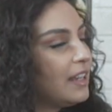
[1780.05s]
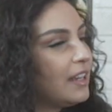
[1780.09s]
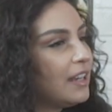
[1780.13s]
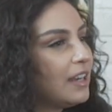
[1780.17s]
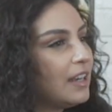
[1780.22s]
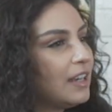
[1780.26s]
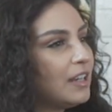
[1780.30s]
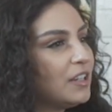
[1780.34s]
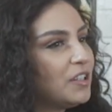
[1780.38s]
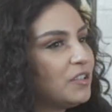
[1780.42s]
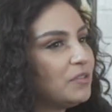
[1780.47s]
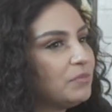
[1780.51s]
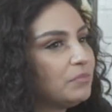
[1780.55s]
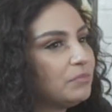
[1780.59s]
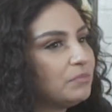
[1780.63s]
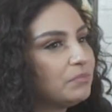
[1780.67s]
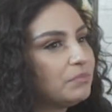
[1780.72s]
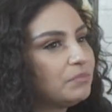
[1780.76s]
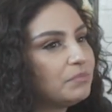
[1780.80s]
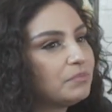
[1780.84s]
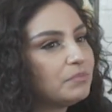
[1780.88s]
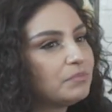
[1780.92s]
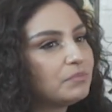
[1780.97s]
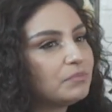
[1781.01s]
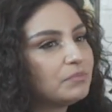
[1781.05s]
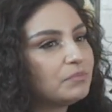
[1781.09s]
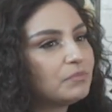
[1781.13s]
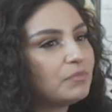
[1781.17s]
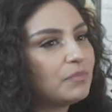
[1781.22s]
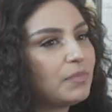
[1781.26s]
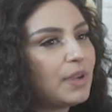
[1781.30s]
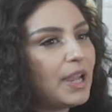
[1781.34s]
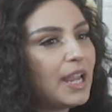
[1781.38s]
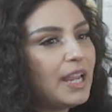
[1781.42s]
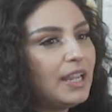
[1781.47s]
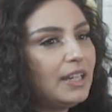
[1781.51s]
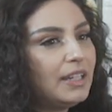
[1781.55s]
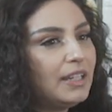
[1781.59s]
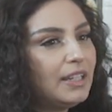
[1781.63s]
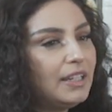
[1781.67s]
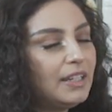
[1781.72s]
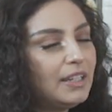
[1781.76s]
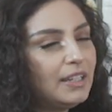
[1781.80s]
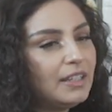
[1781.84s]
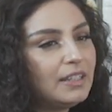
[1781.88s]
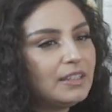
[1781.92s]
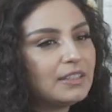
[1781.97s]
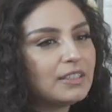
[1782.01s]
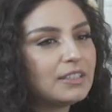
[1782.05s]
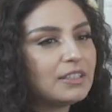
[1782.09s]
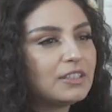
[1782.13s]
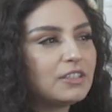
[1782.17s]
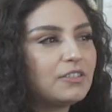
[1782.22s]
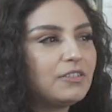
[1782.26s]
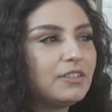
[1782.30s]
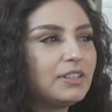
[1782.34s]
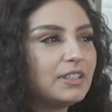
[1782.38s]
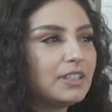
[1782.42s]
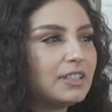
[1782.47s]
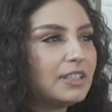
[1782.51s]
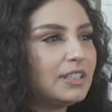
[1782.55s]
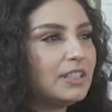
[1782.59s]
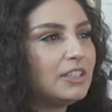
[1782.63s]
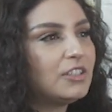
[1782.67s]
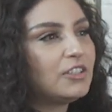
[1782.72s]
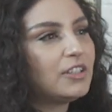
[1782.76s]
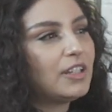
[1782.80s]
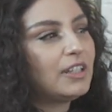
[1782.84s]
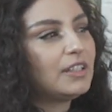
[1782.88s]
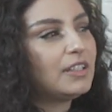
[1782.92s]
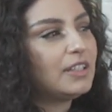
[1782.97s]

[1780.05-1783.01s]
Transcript: um, painting, just doing the D J